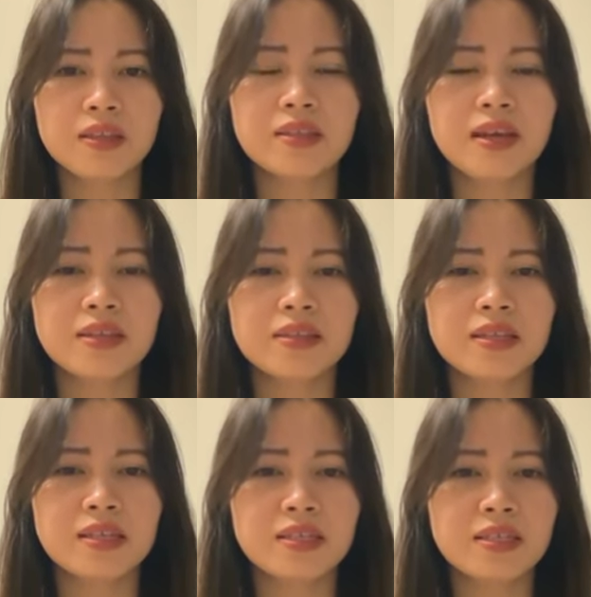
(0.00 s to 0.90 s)
the
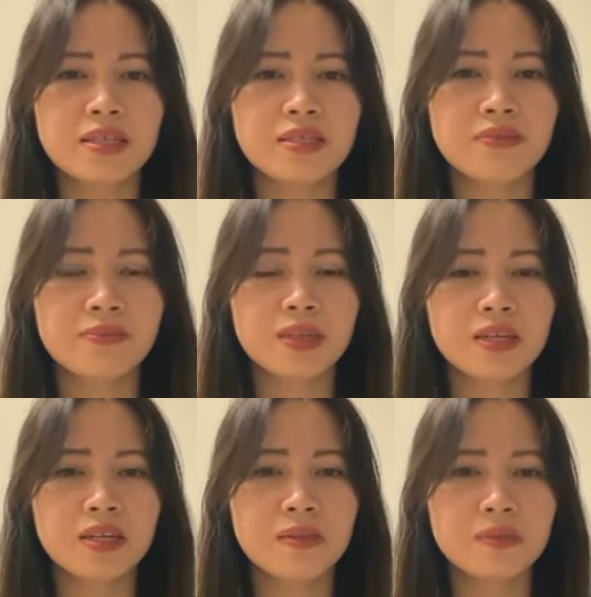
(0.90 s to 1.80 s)
intricacies of
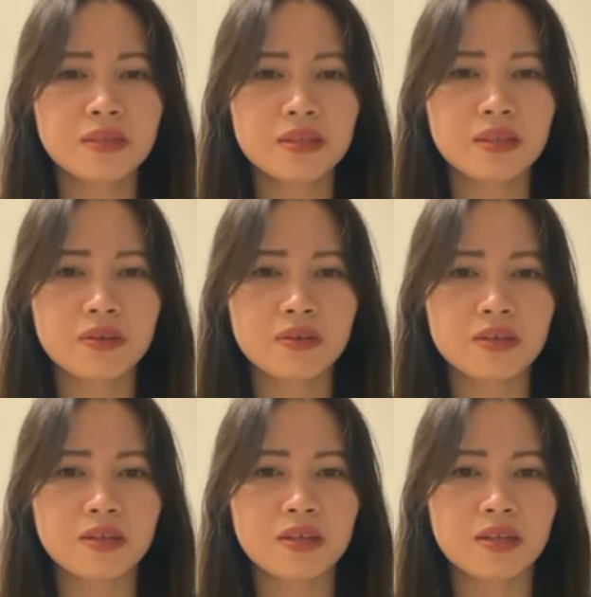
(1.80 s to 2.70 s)
medical
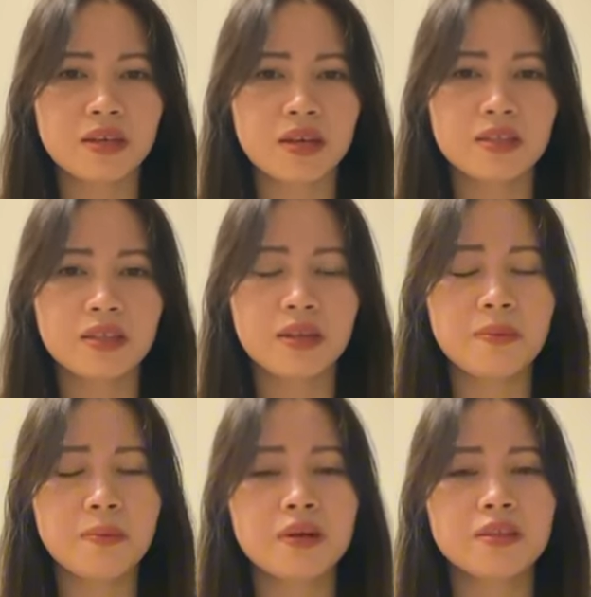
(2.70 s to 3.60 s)
procedures, and the
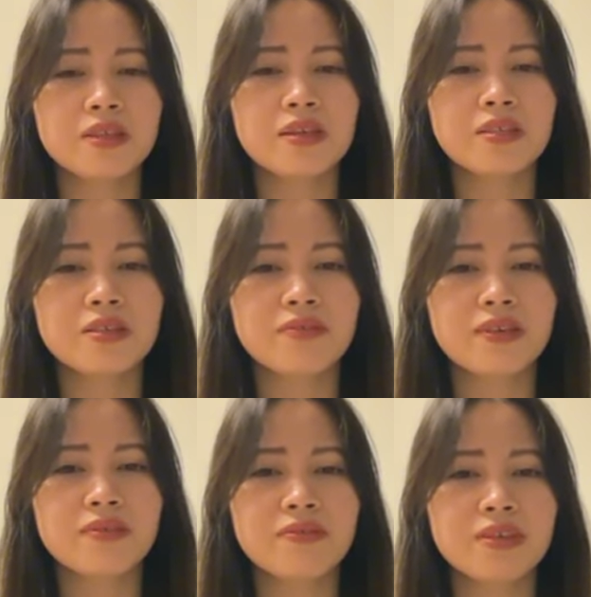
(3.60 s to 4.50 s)
importance of the
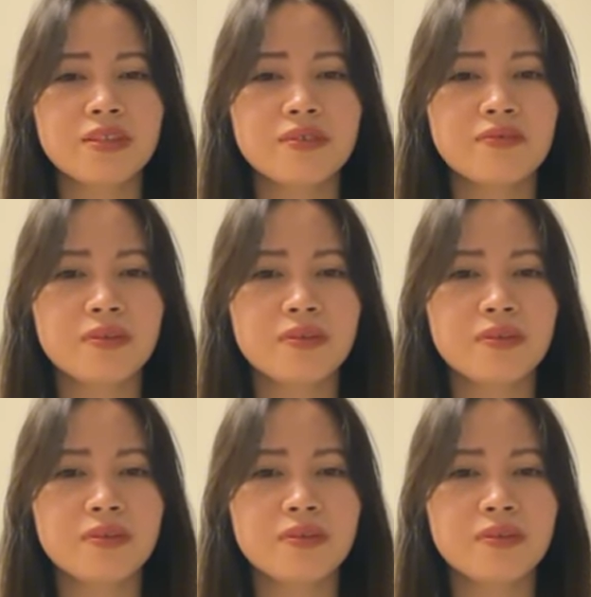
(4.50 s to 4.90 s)
effective